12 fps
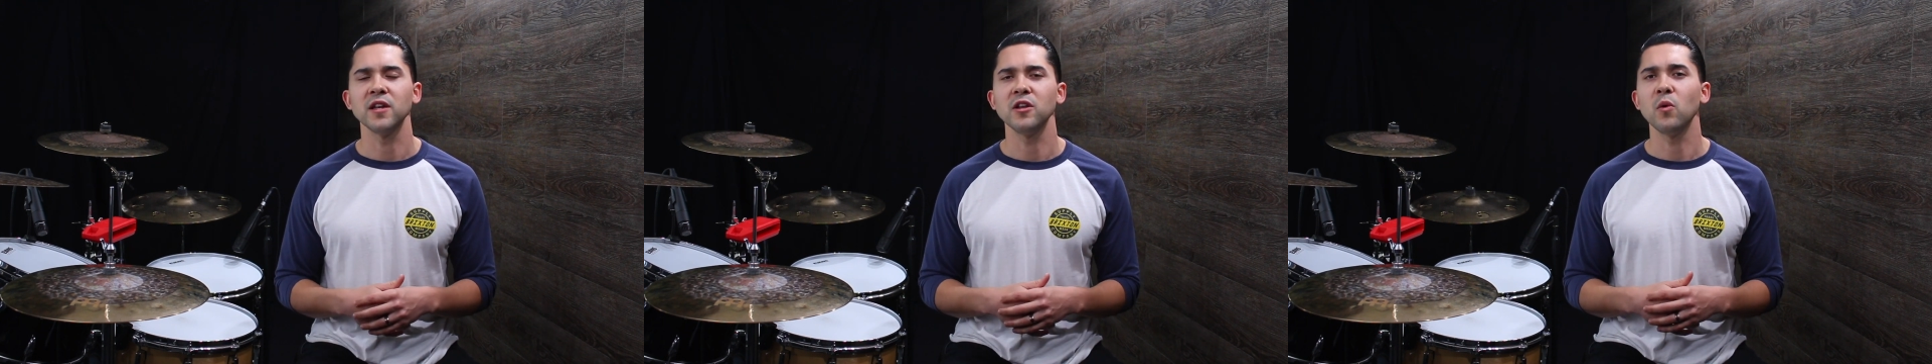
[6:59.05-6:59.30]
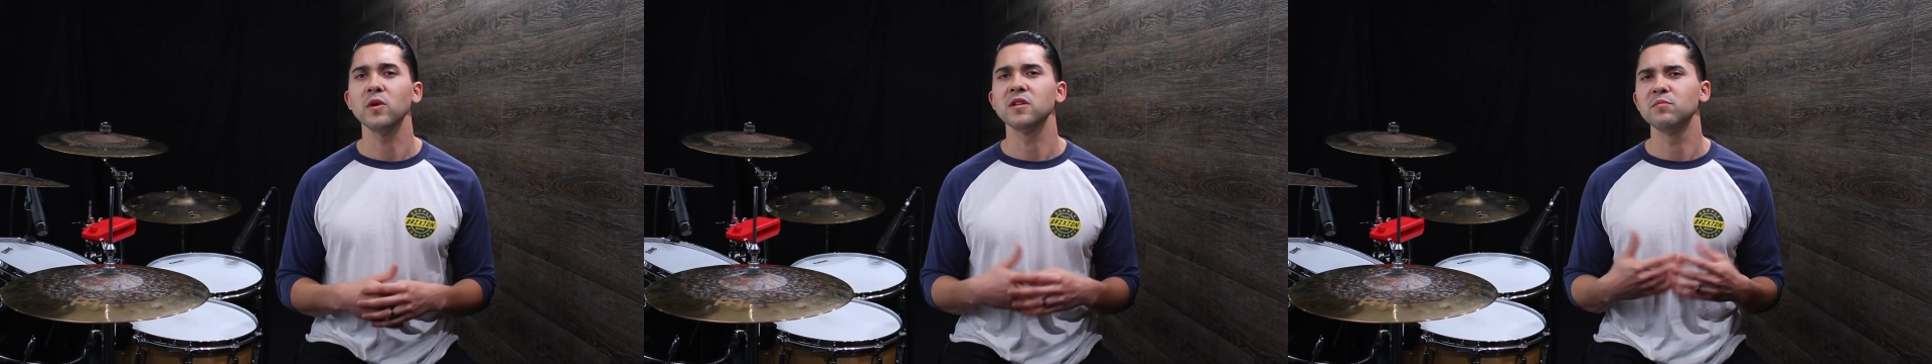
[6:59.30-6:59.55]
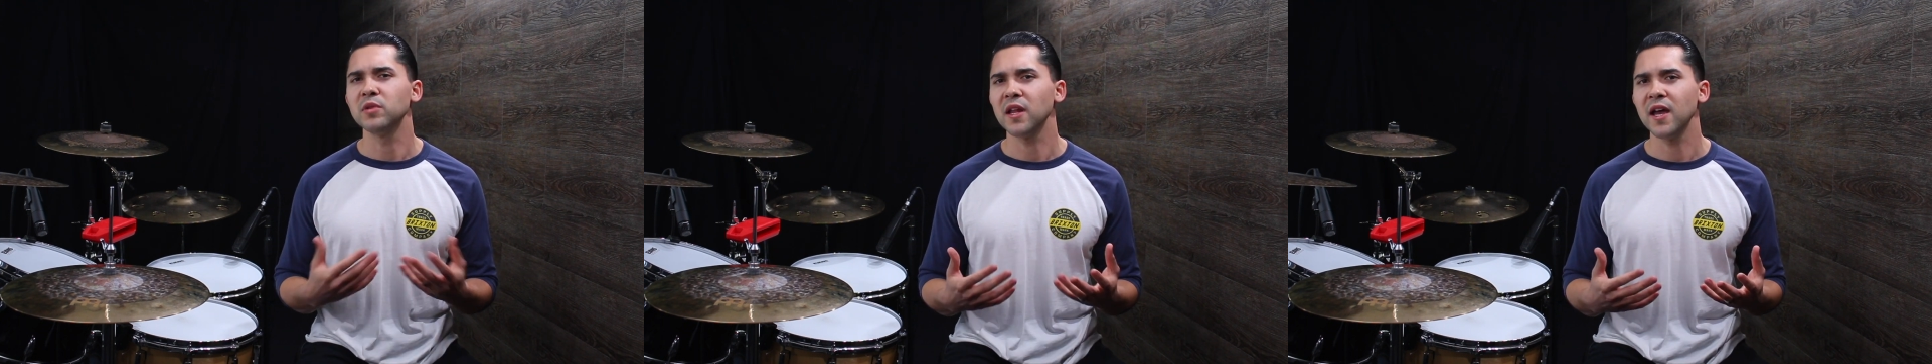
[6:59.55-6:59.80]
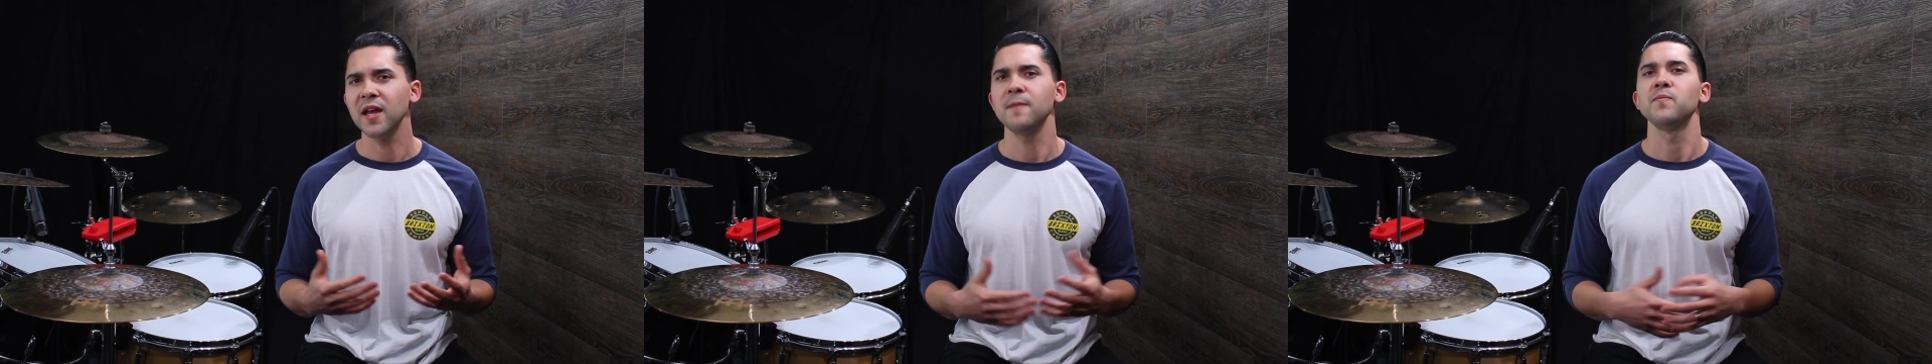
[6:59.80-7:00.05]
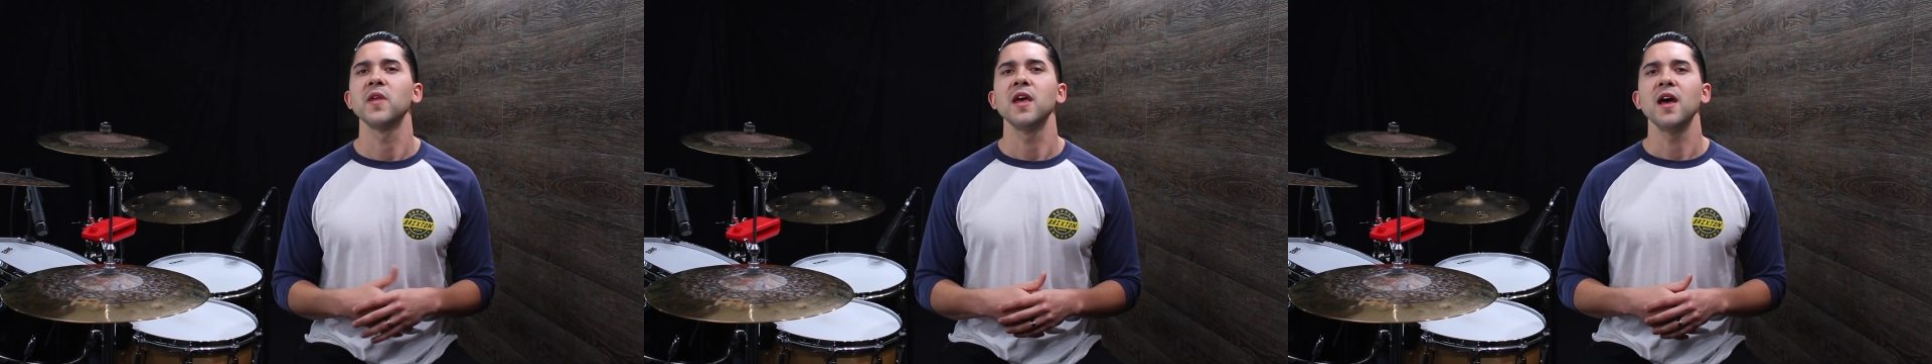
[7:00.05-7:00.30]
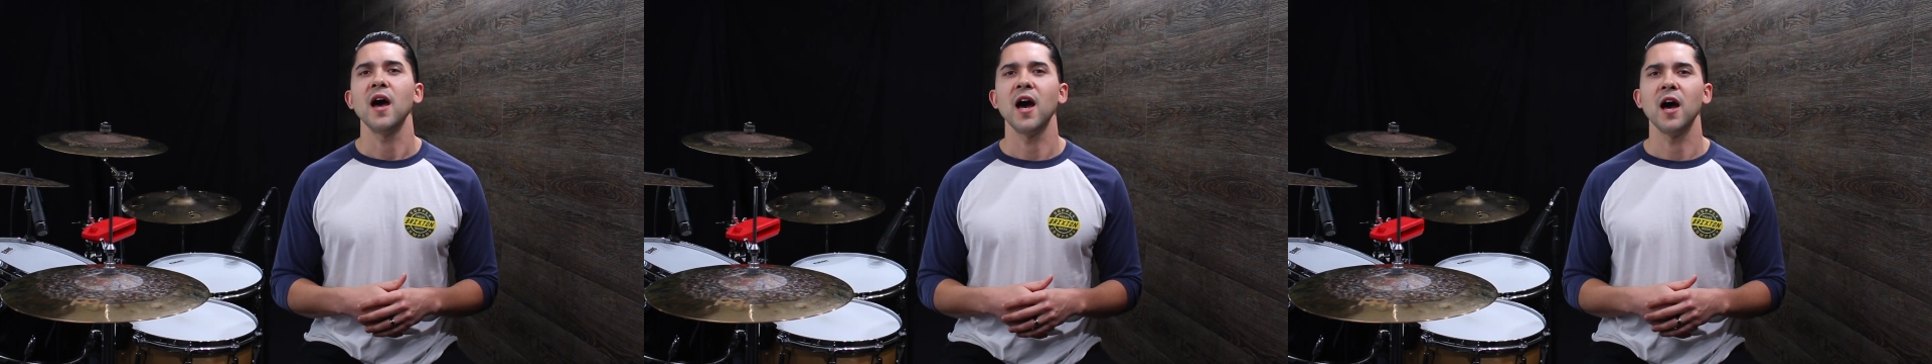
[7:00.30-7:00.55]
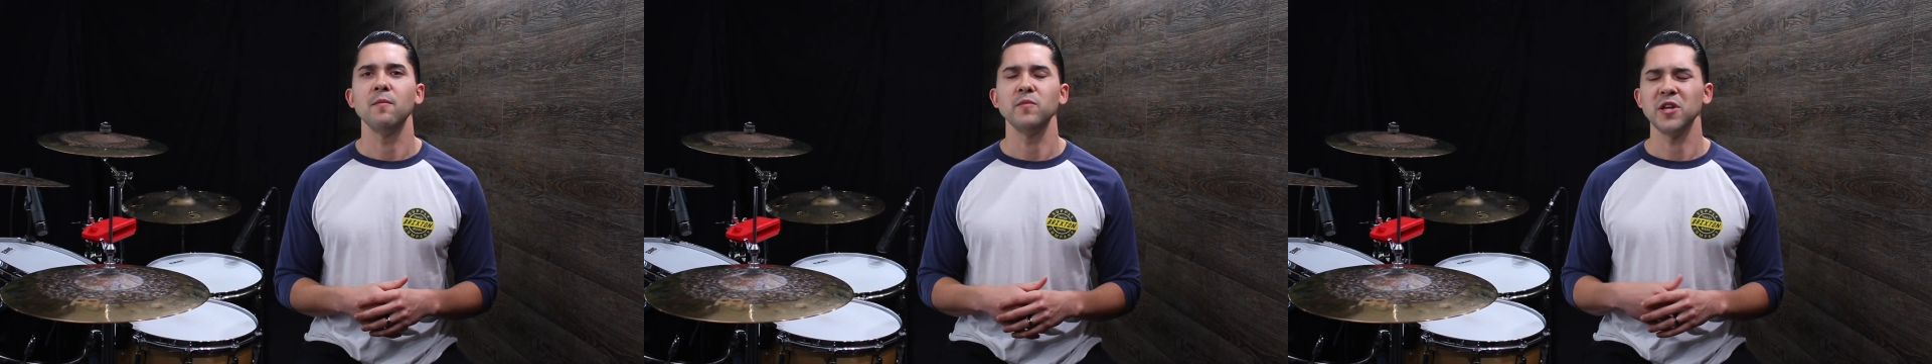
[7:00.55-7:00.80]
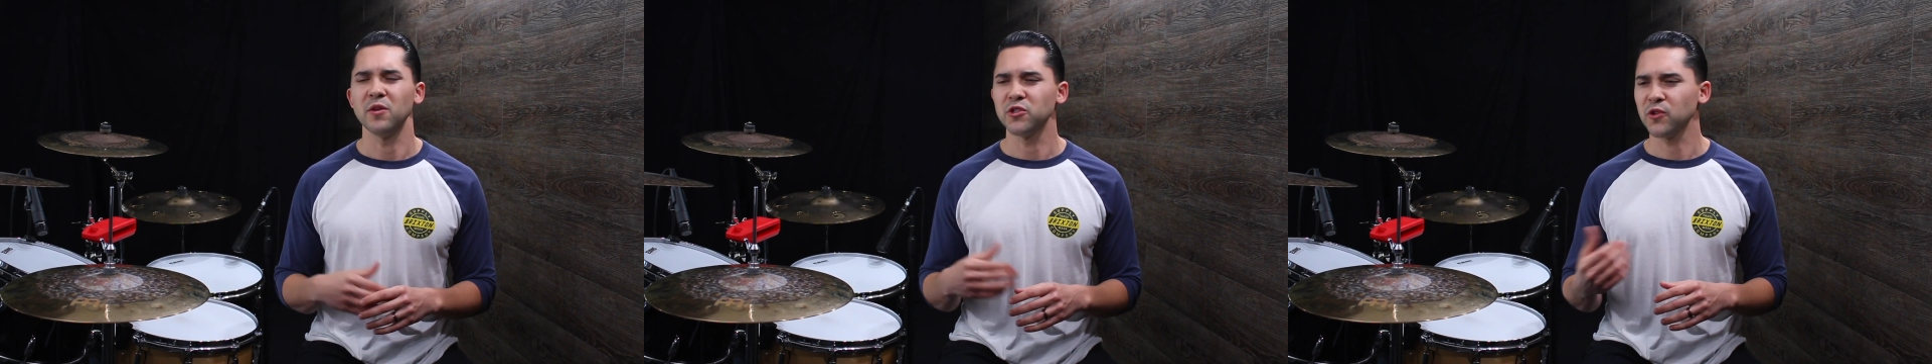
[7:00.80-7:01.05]
and know what to play?
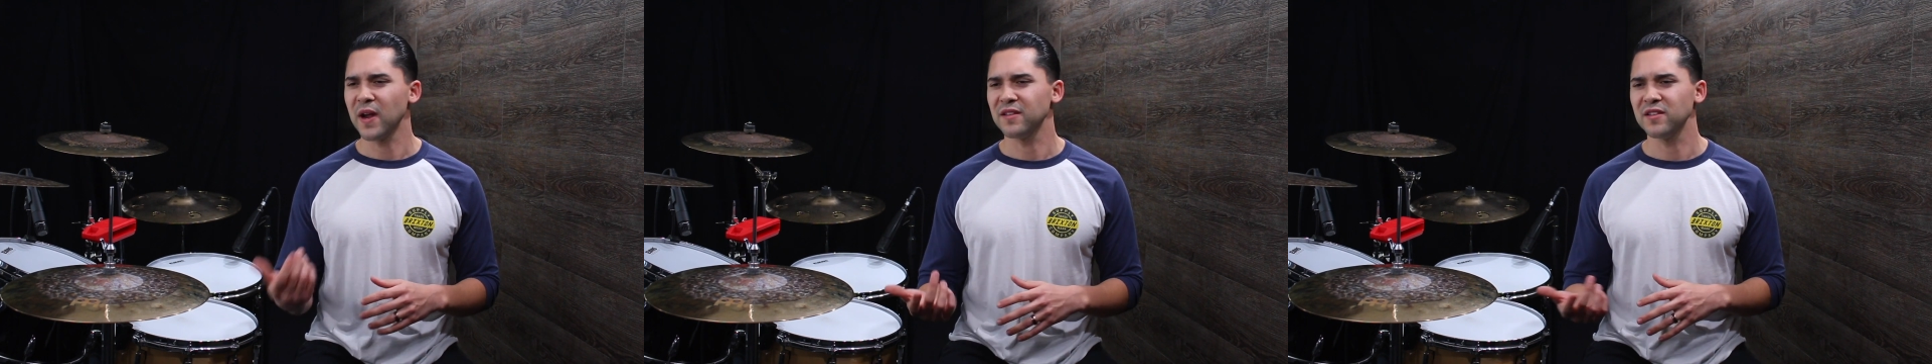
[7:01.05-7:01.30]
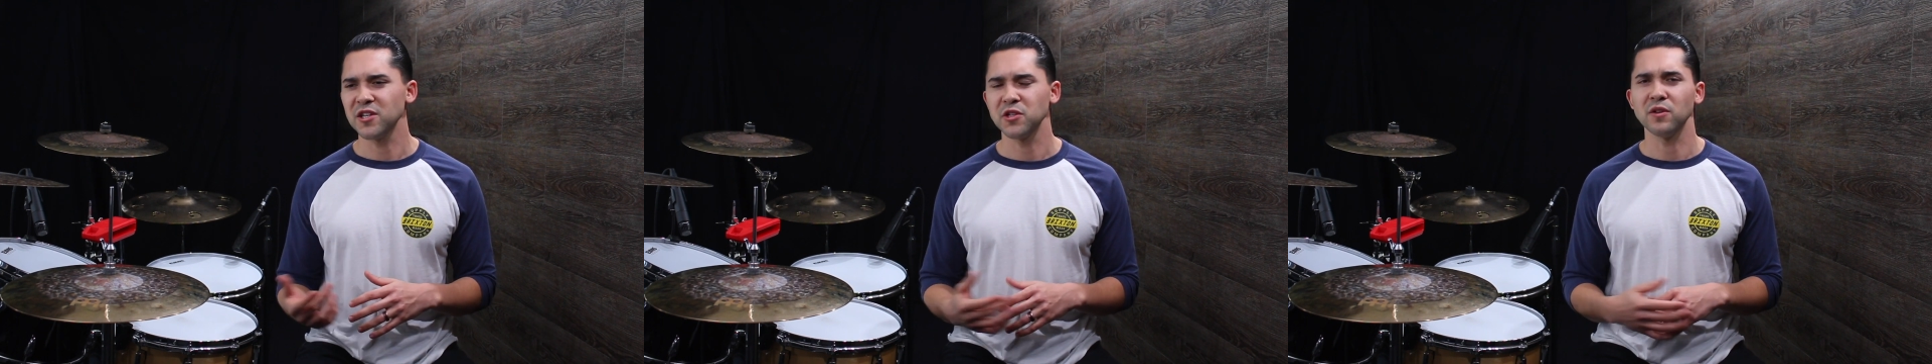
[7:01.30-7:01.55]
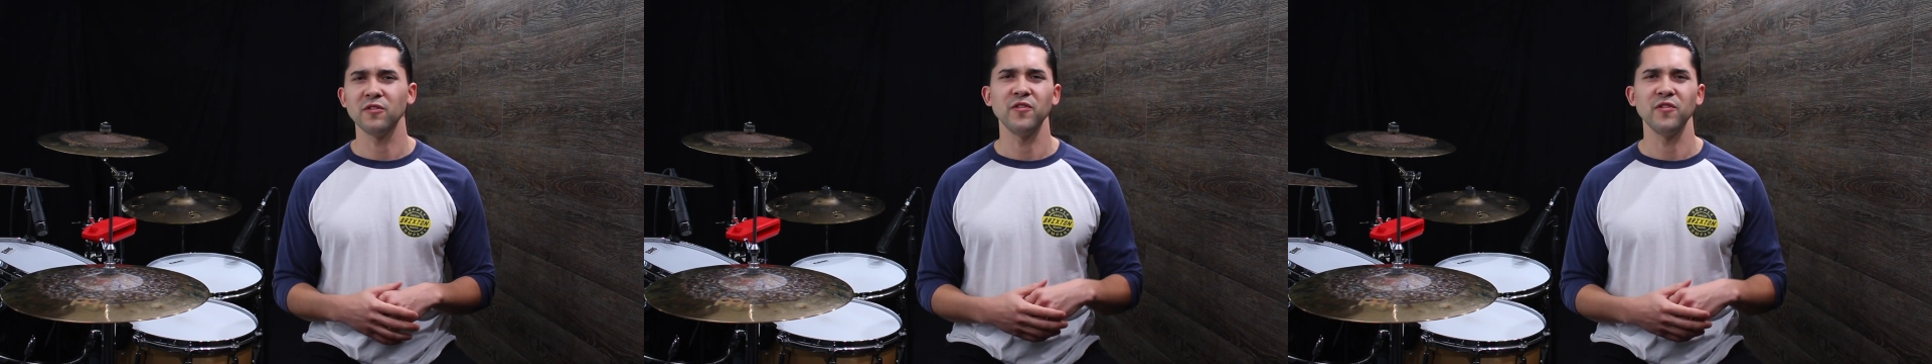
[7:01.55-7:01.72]
You know, transitional